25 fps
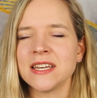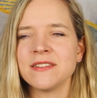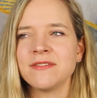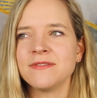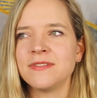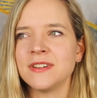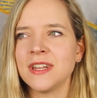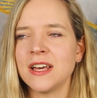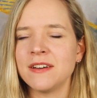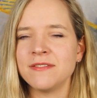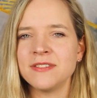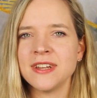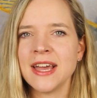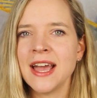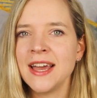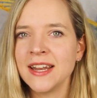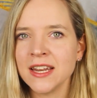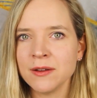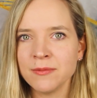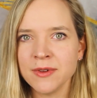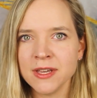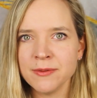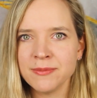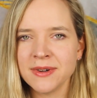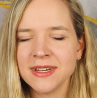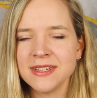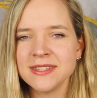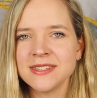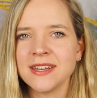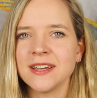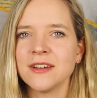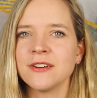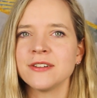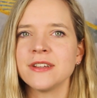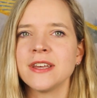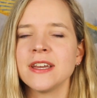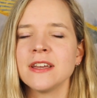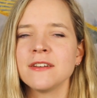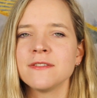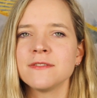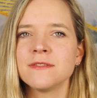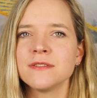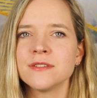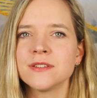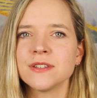I've loved anime my entire life.